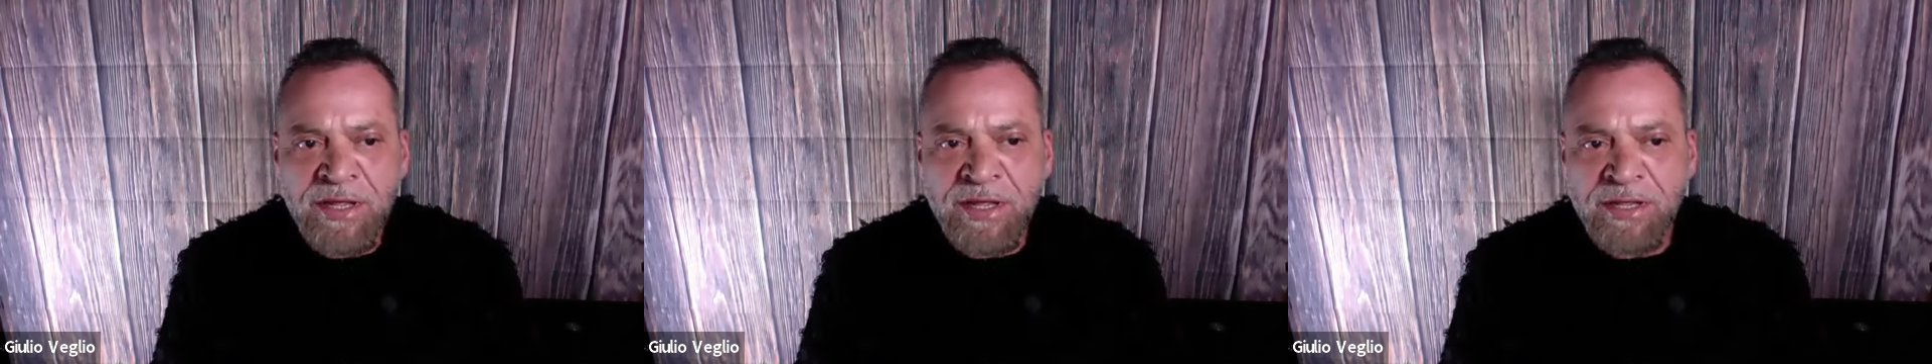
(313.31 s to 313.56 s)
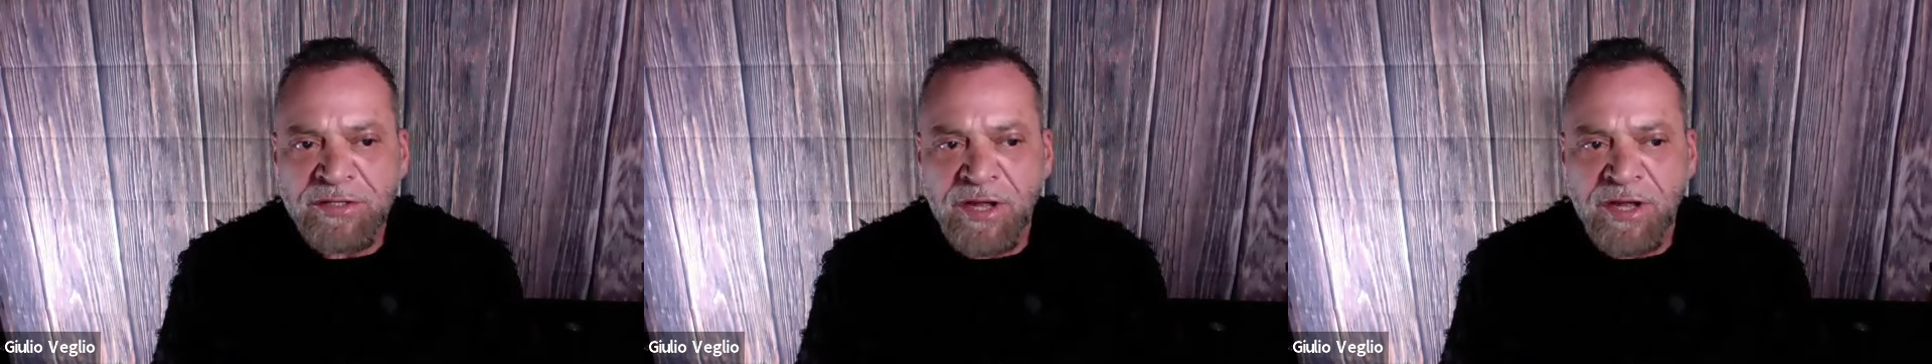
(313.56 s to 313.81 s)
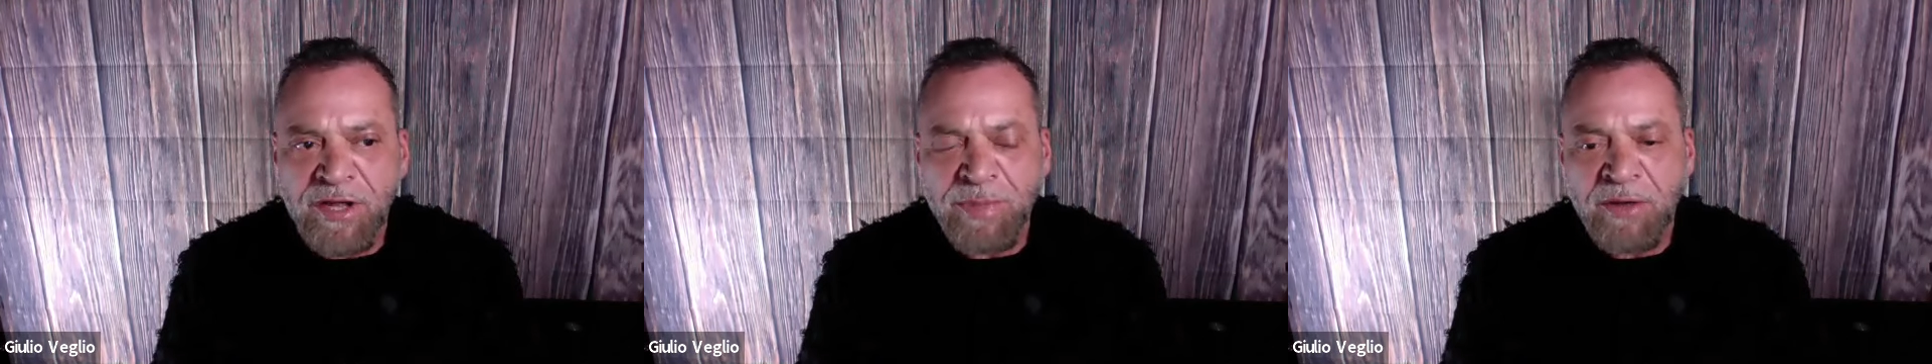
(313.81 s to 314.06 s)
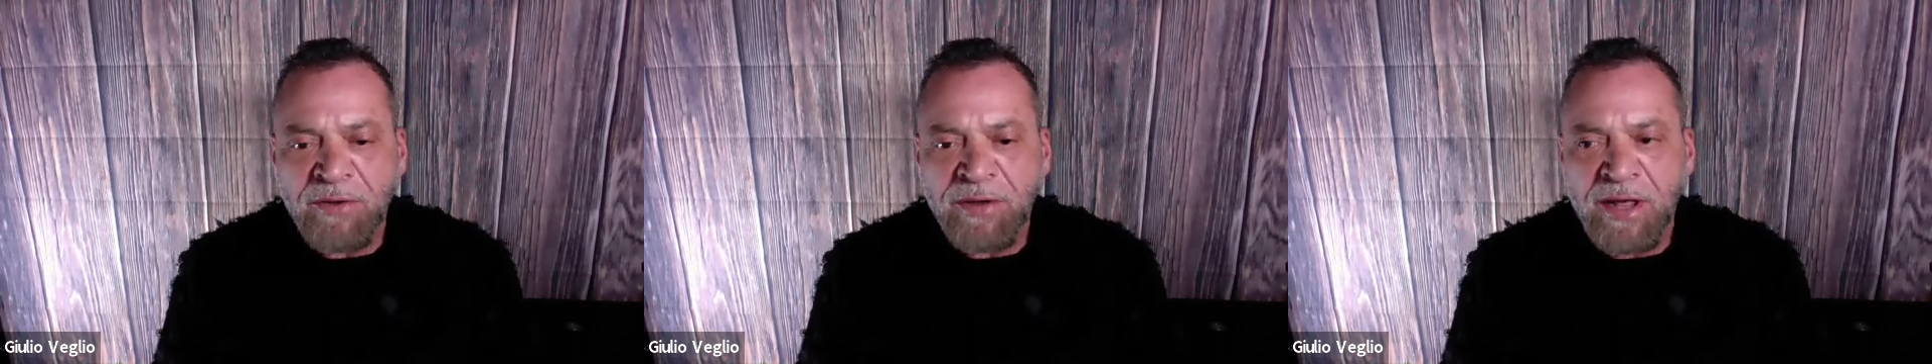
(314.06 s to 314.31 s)
it talked
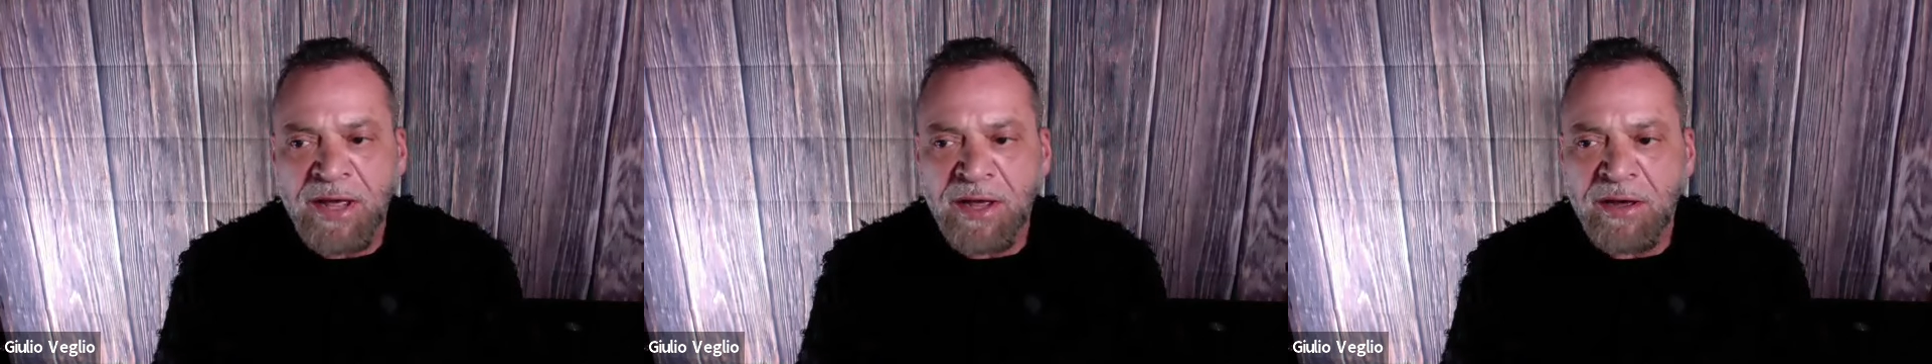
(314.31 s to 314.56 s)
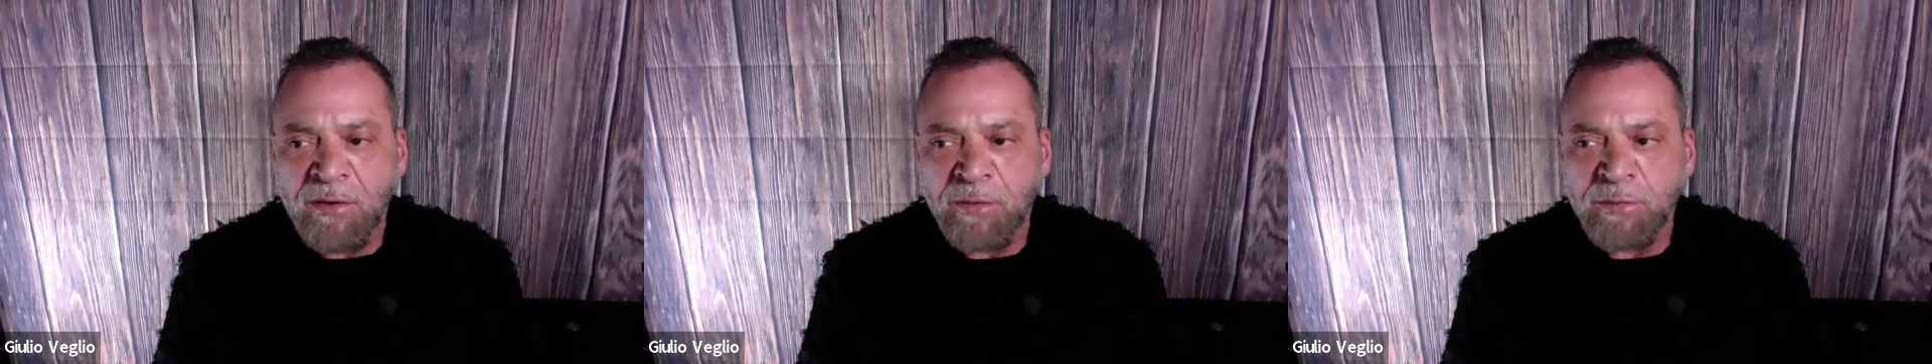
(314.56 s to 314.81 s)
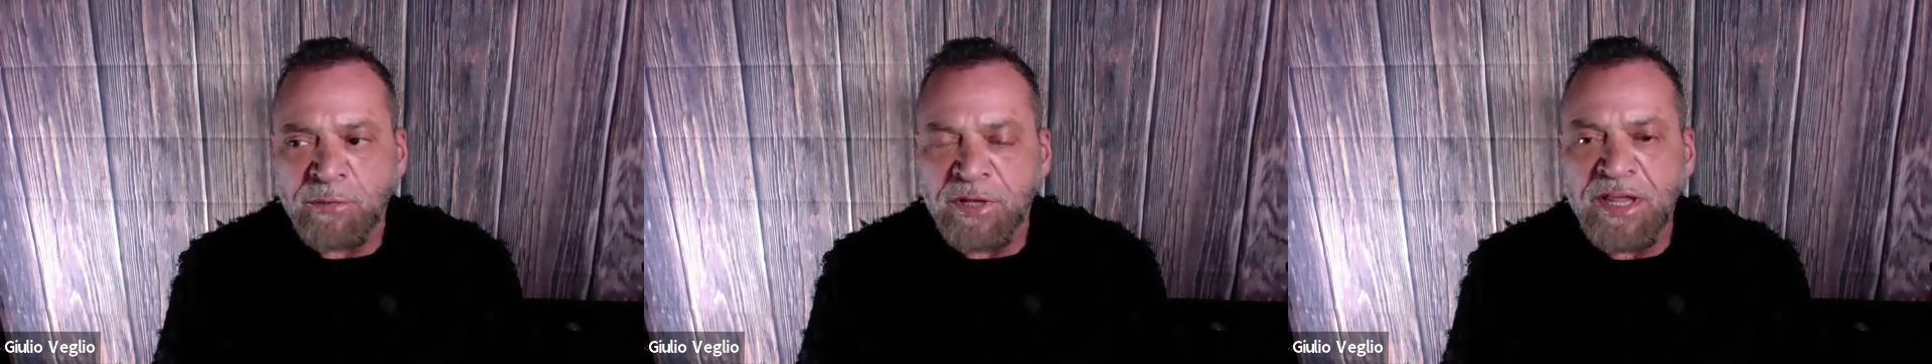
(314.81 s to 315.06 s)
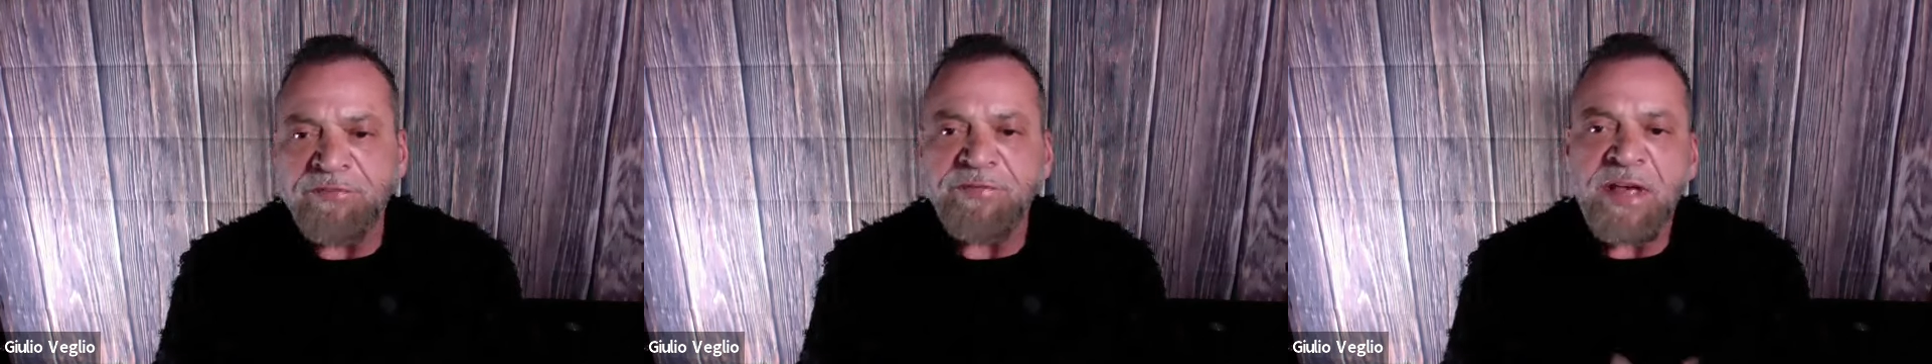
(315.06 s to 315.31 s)
about how
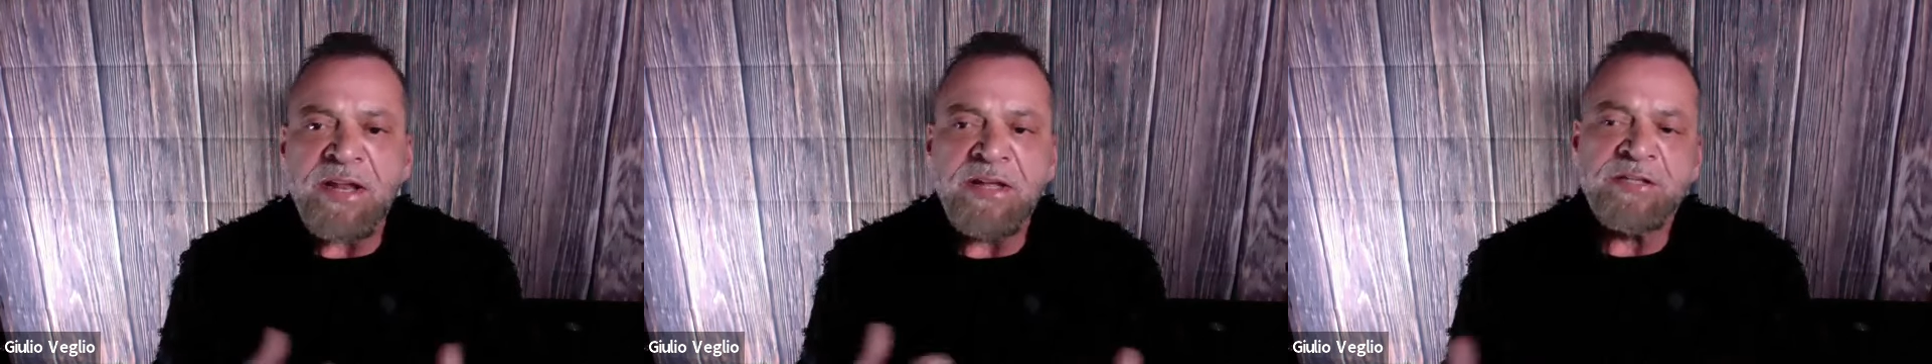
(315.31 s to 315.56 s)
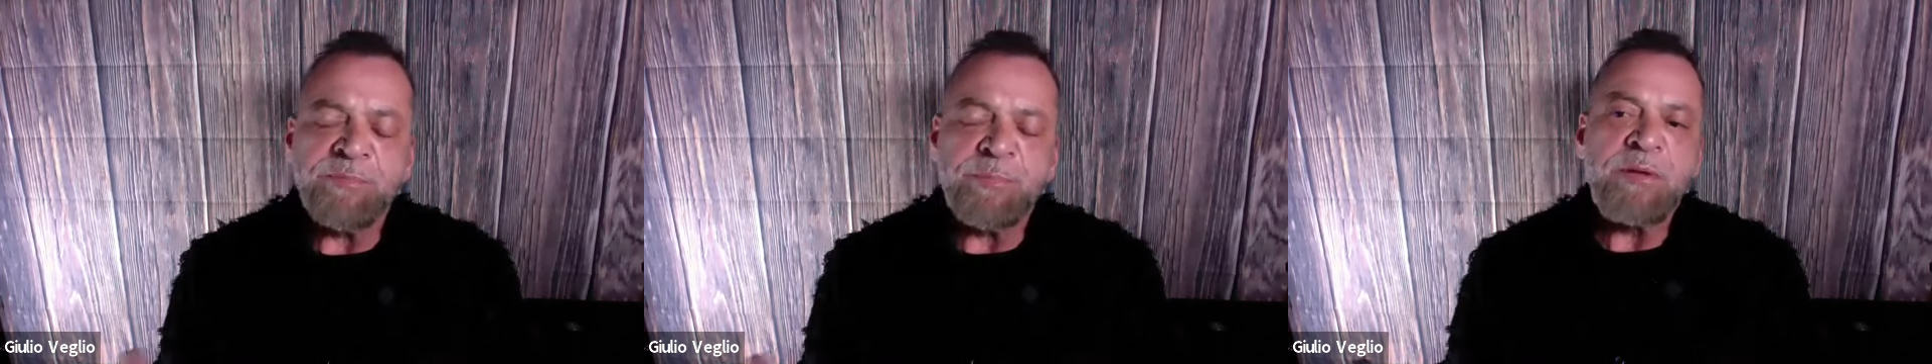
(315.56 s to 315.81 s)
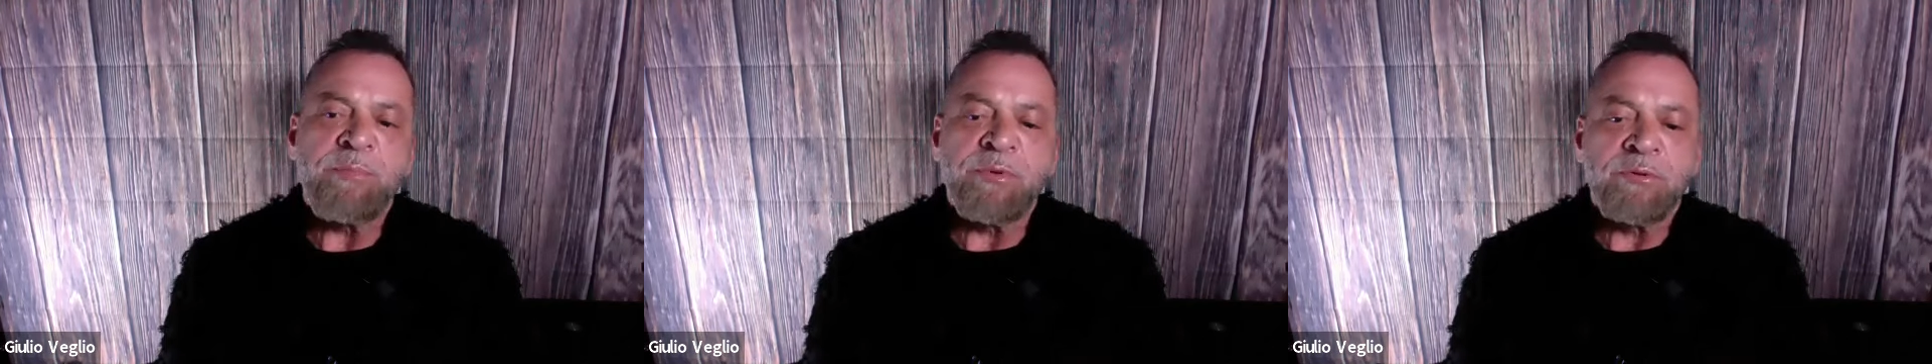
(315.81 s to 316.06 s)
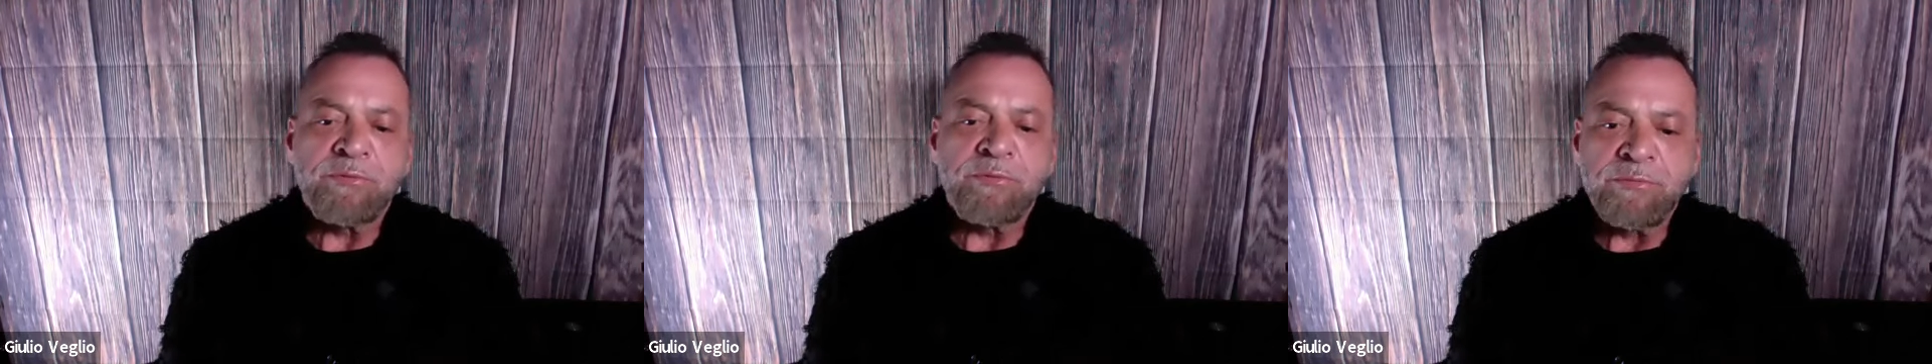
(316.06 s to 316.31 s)
he fed his people,